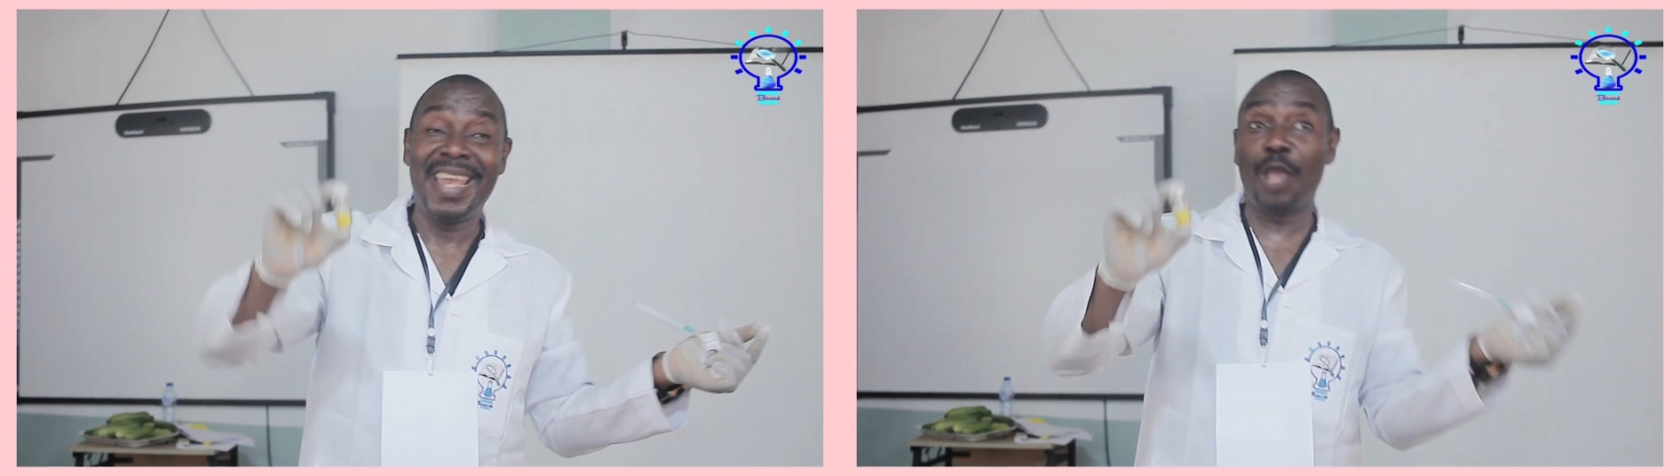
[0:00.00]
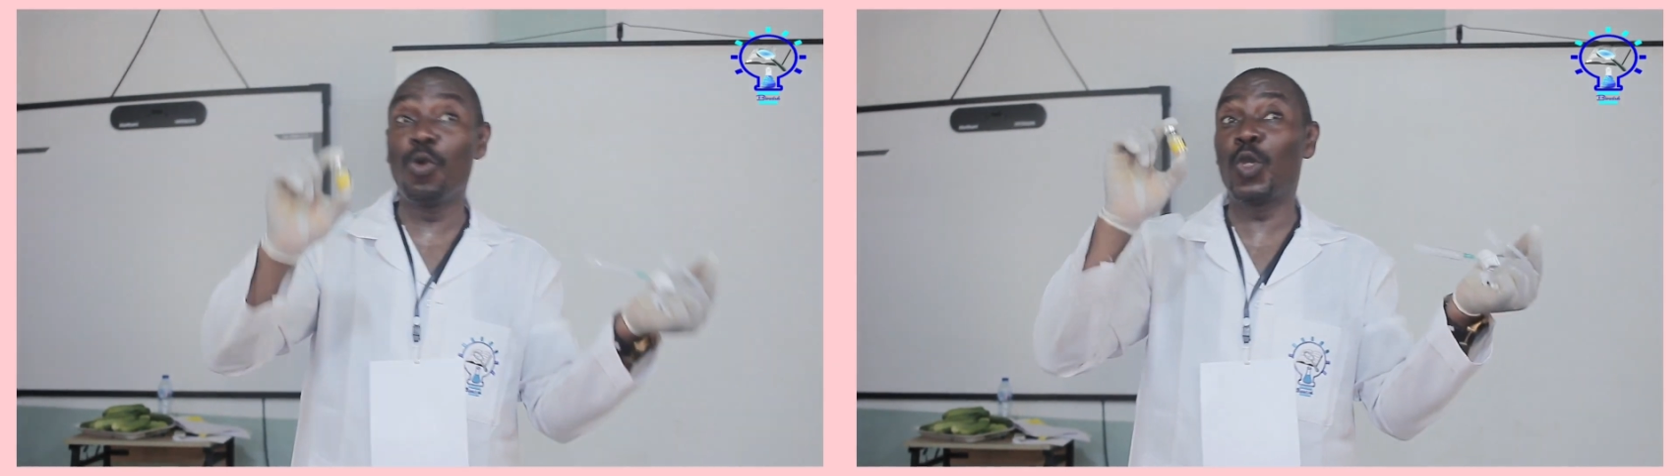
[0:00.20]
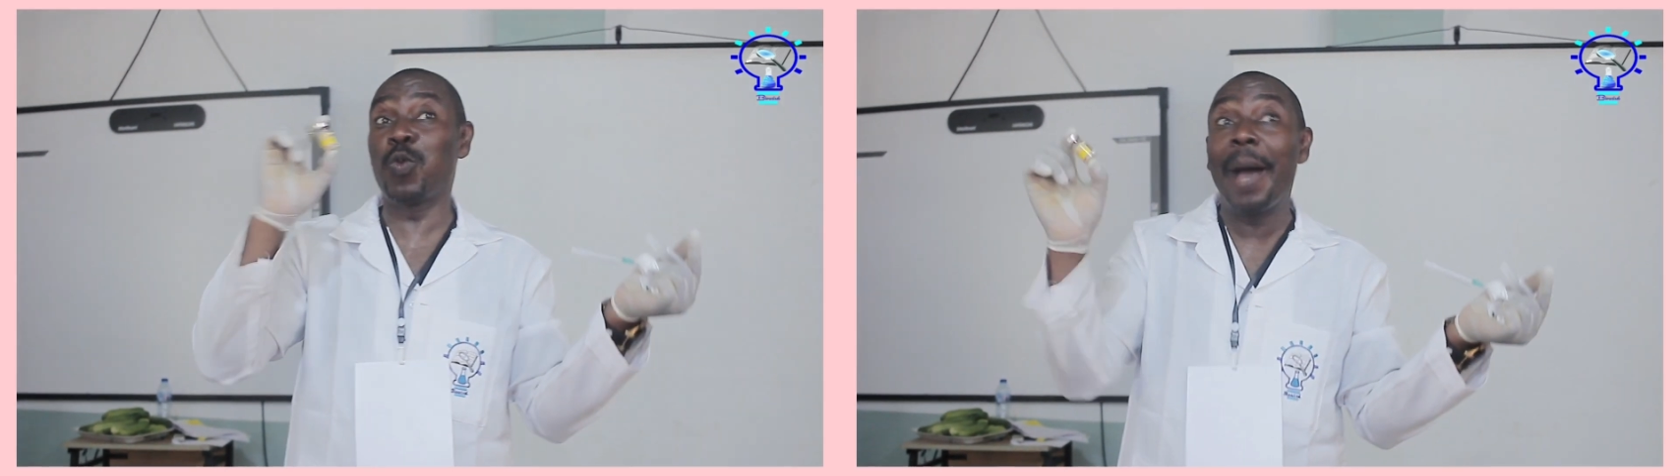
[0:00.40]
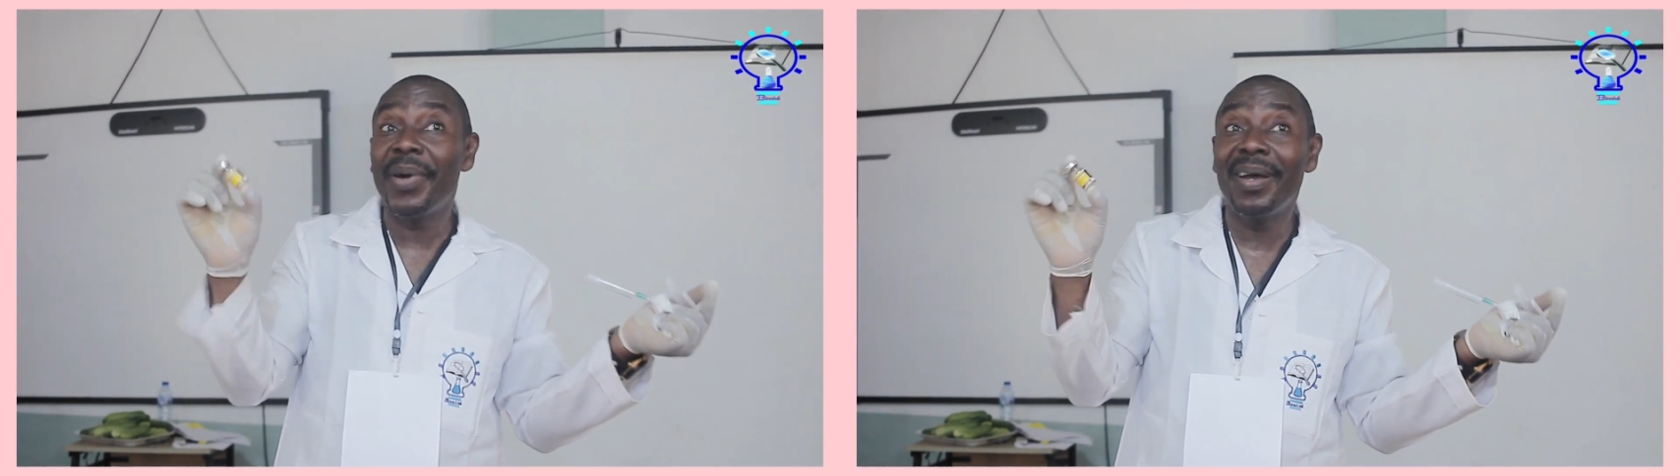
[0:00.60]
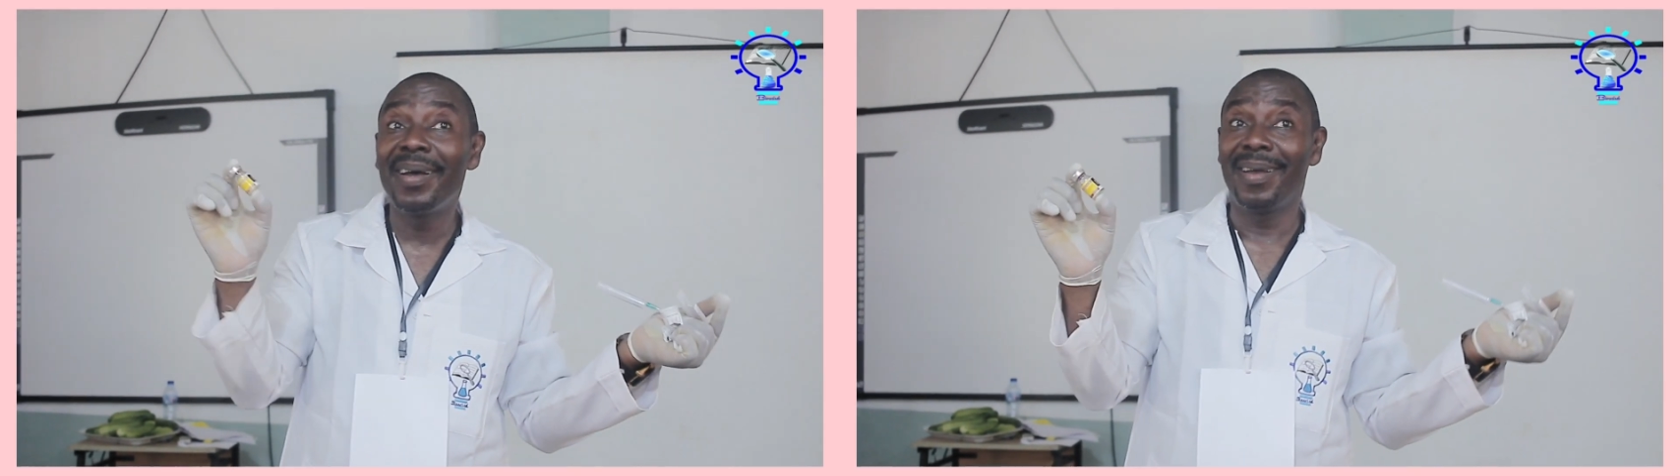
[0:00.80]
that you
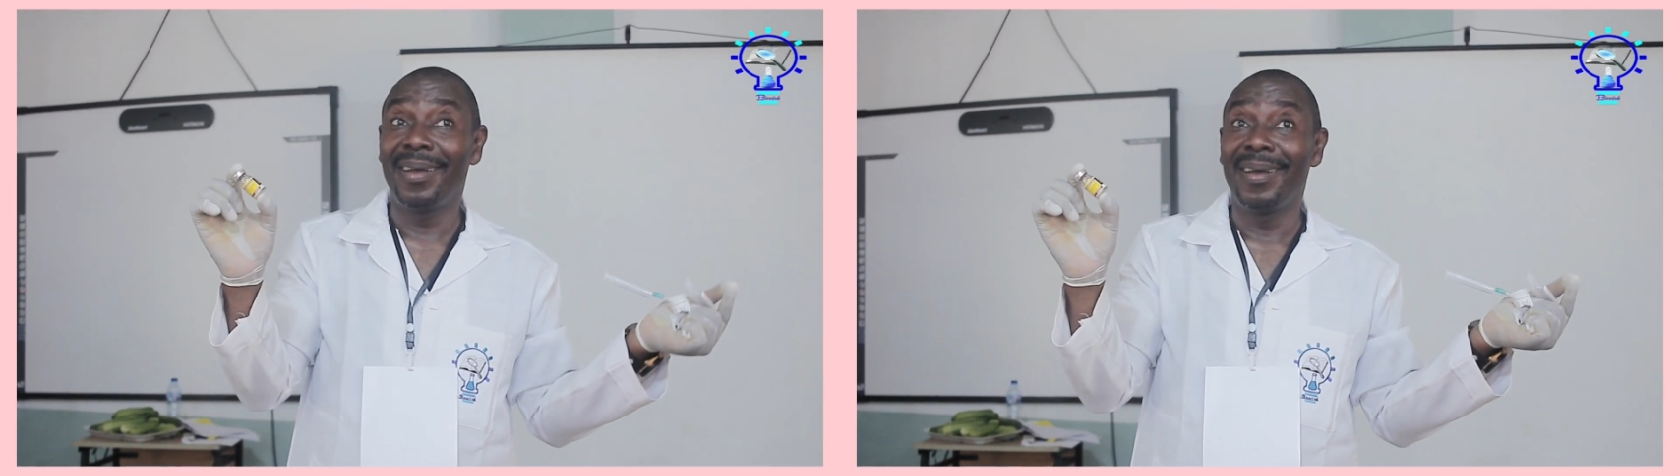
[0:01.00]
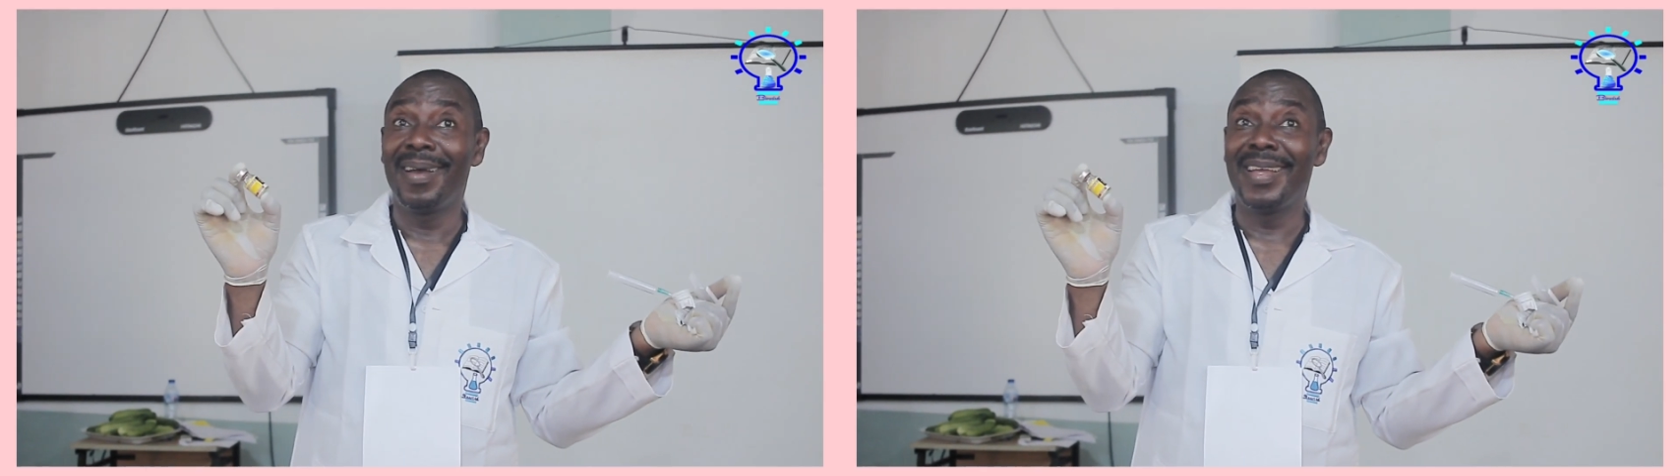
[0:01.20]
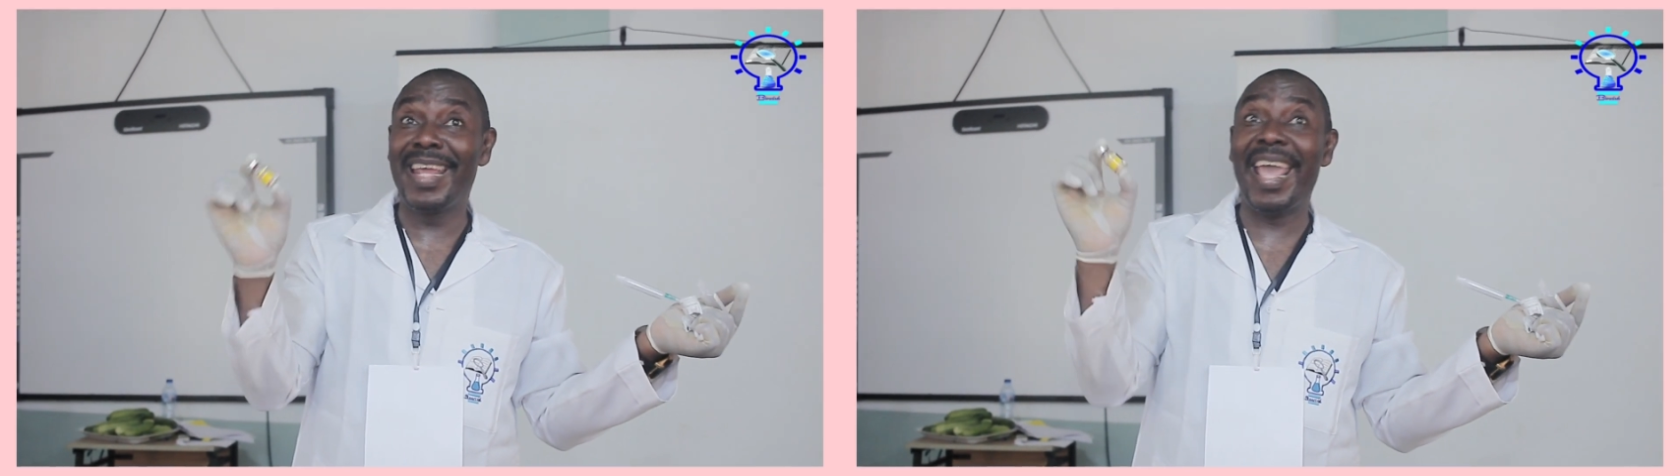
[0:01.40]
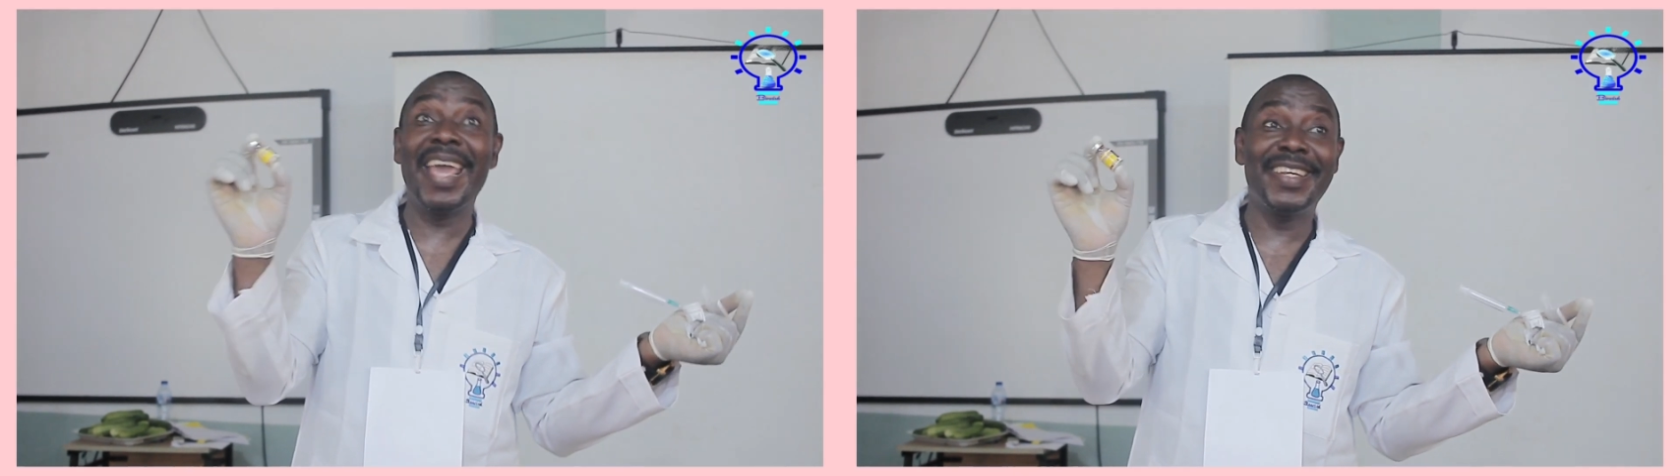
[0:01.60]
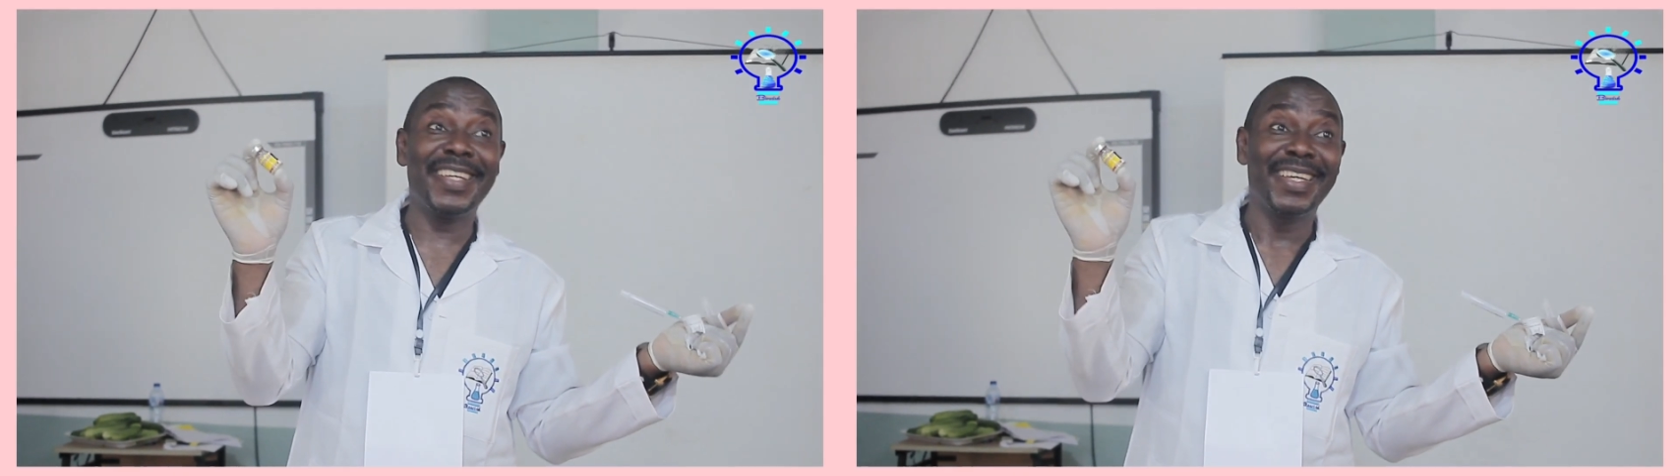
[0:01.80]
swap the
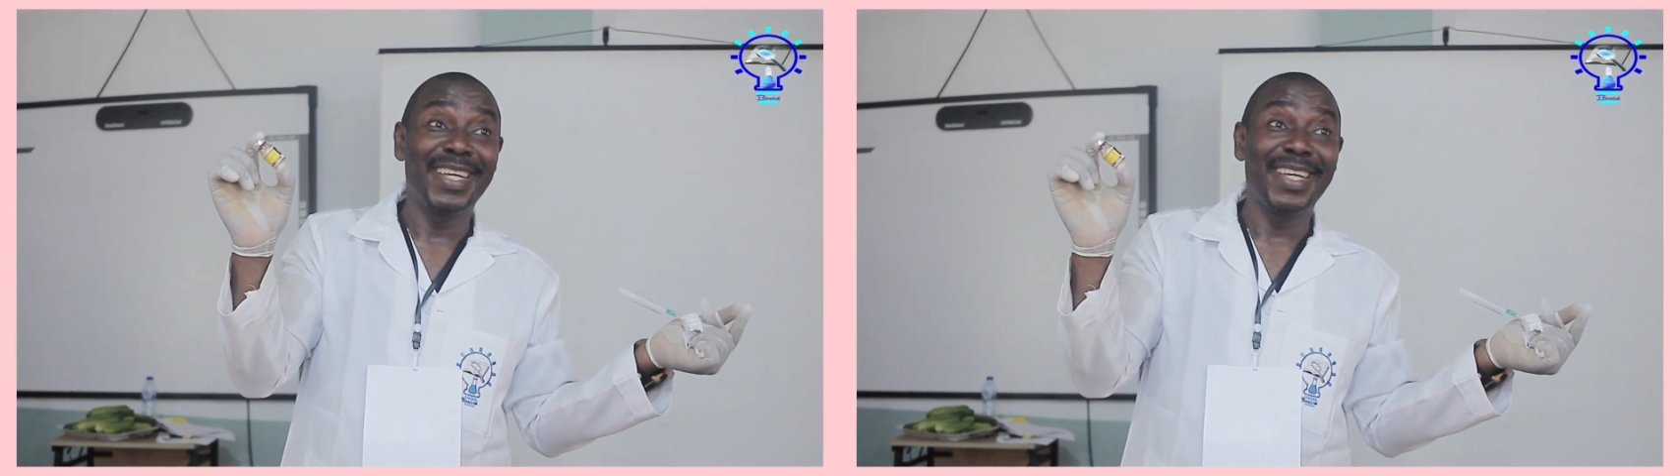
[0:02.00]
head